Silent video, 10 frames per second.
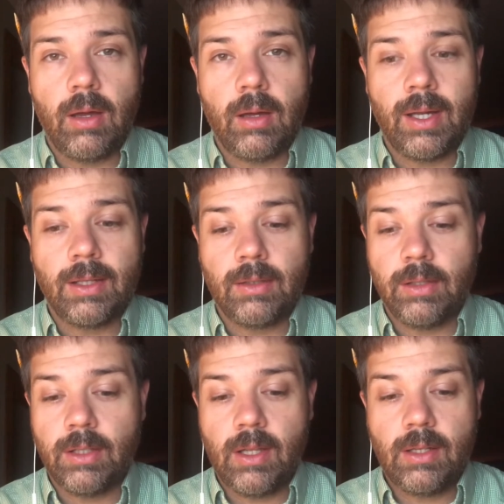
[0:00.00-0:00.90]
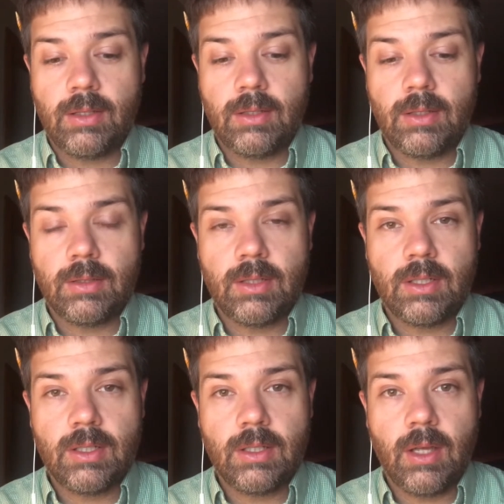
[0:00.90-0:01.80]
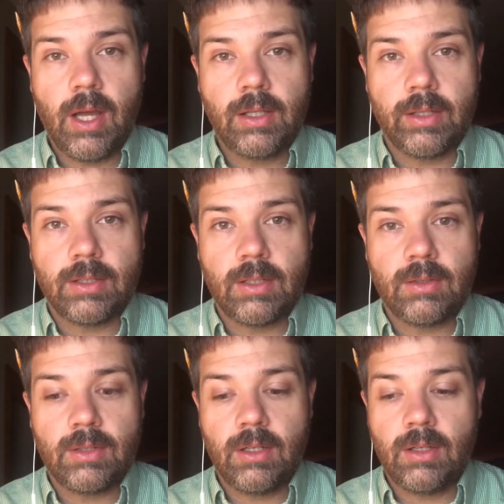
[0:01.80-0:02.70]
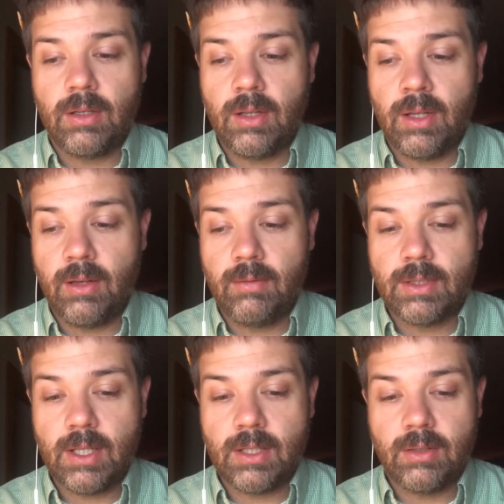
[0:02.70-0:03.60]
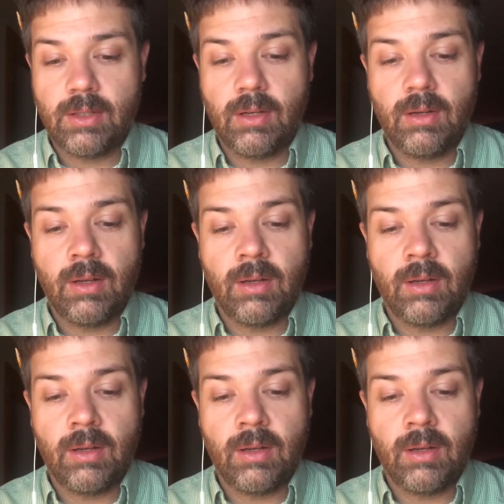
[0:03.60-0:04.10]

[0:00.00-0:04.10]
and look at that section in the guidelines, and it'll tell you, and it even says it on there,